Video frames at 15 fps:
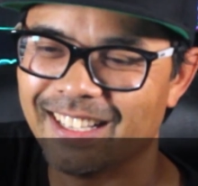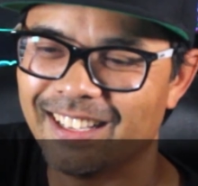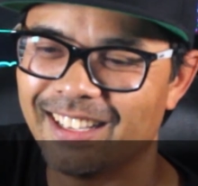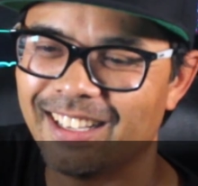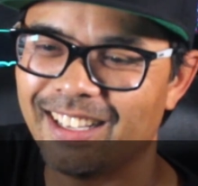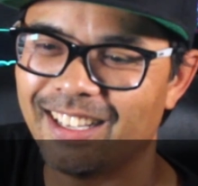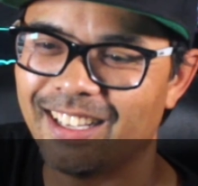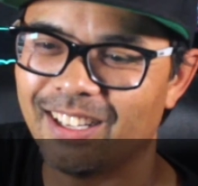
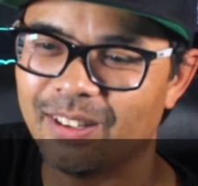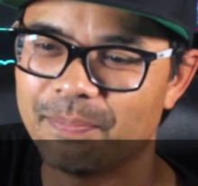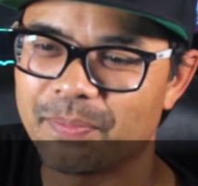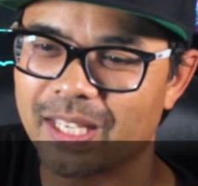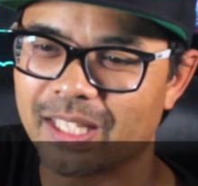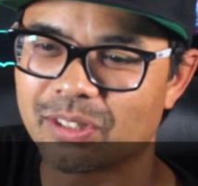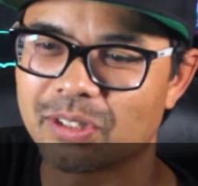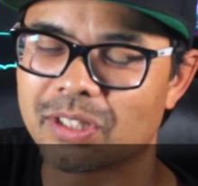
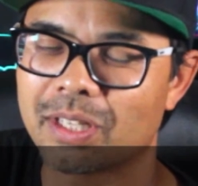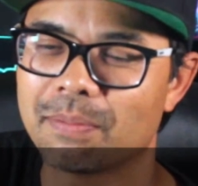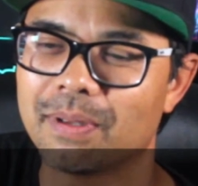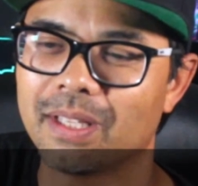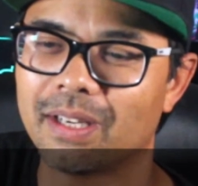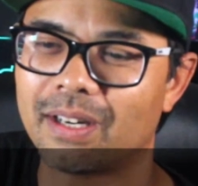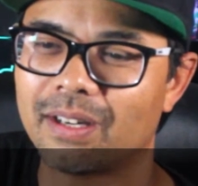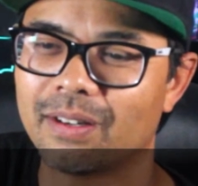Yeah, so it's gonna
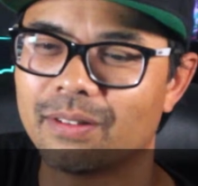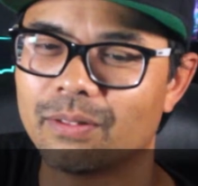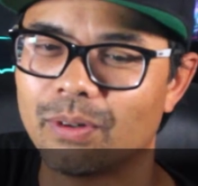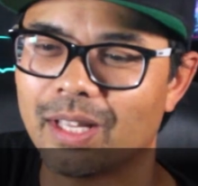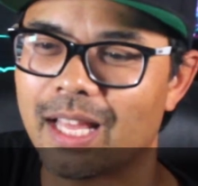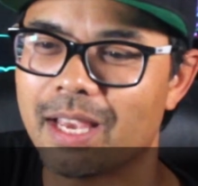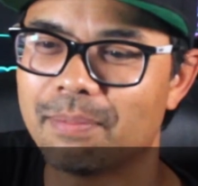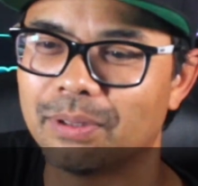be our
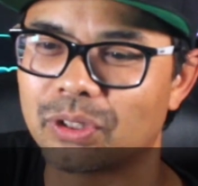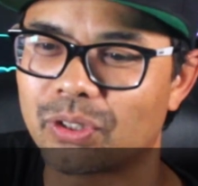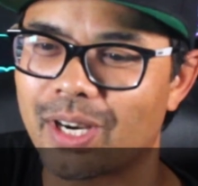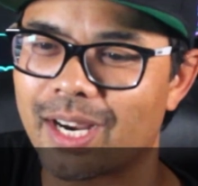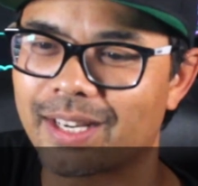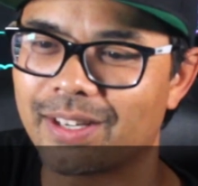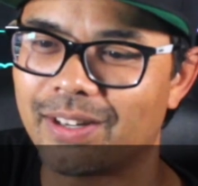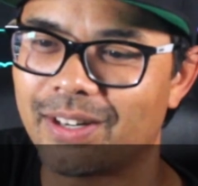reliable
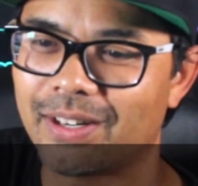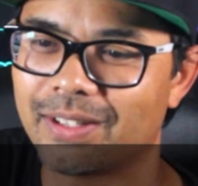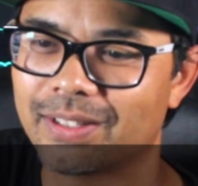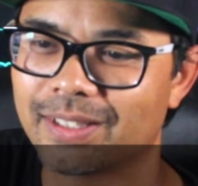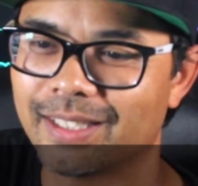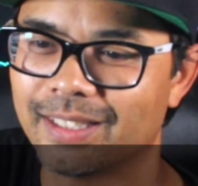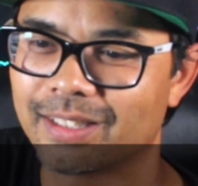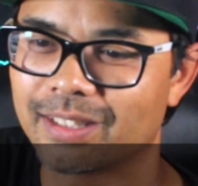track car,
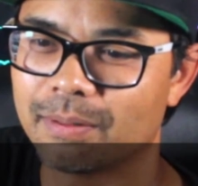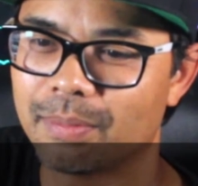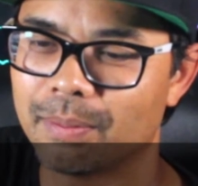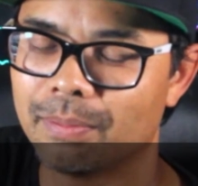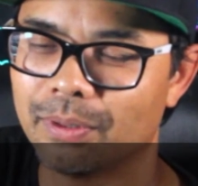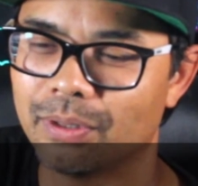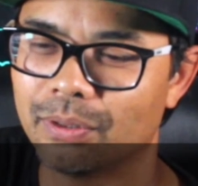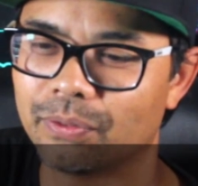and it's gonna be
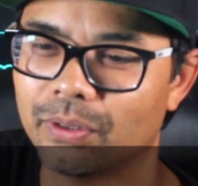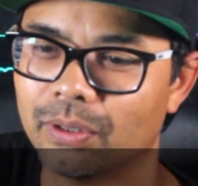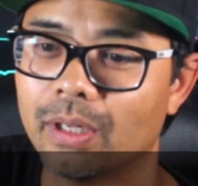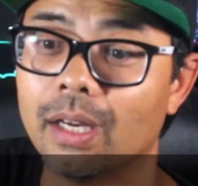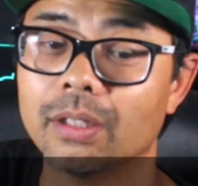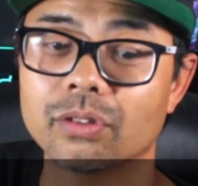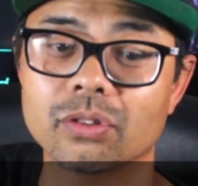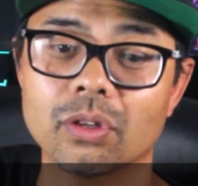beautiful.
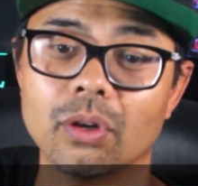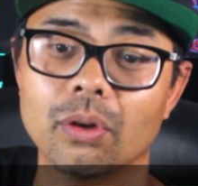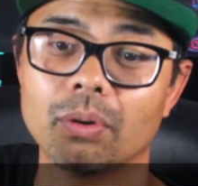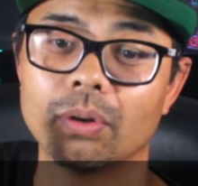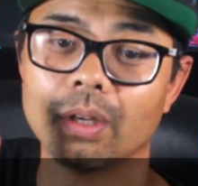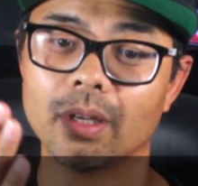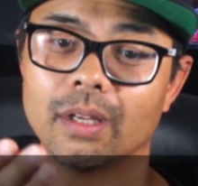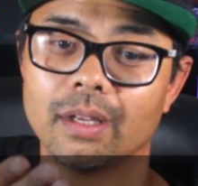So
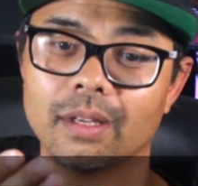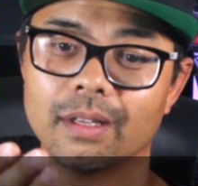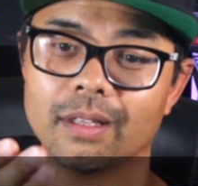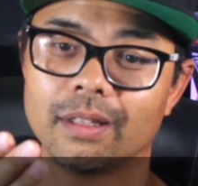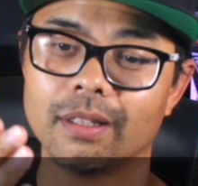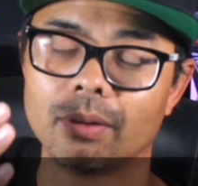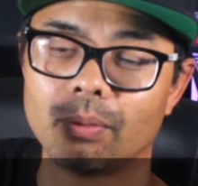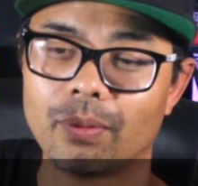
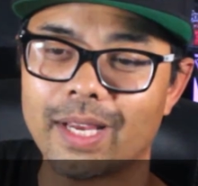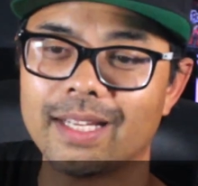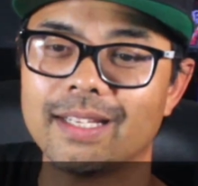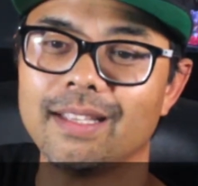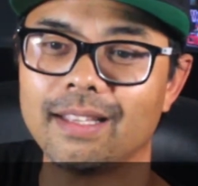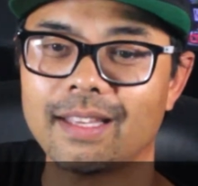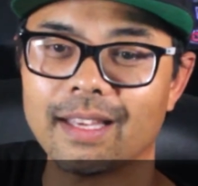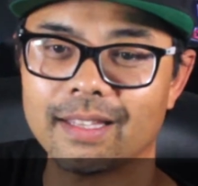the red
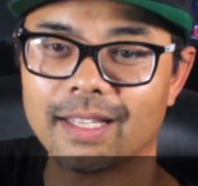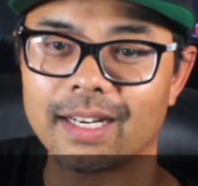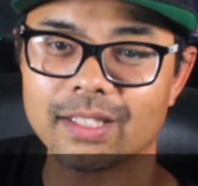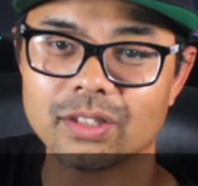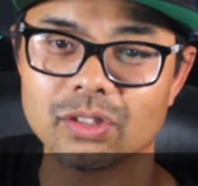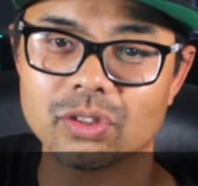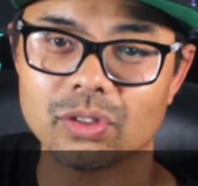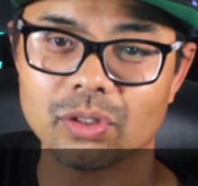EK that I
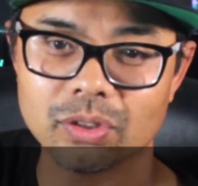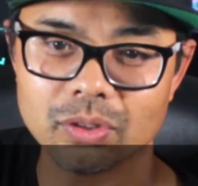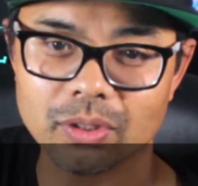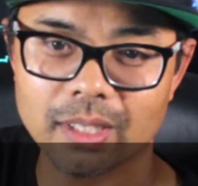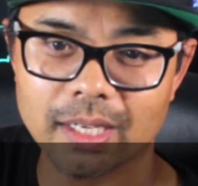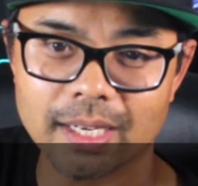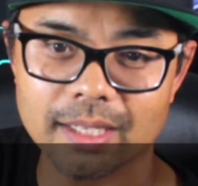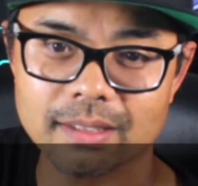just showed you
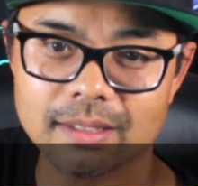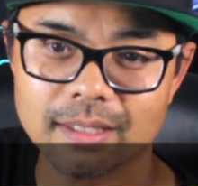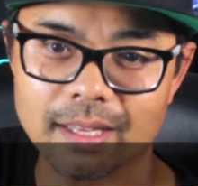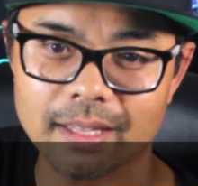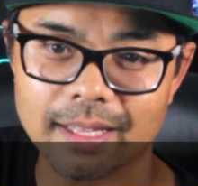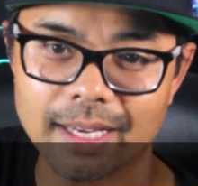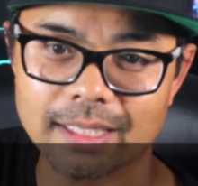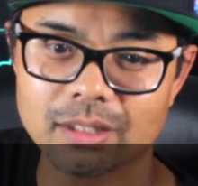guys,
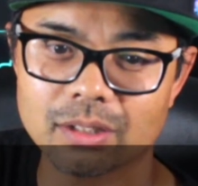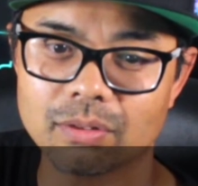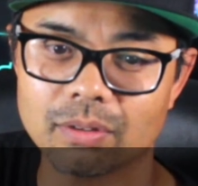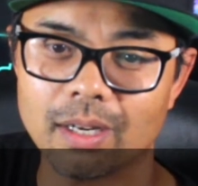that's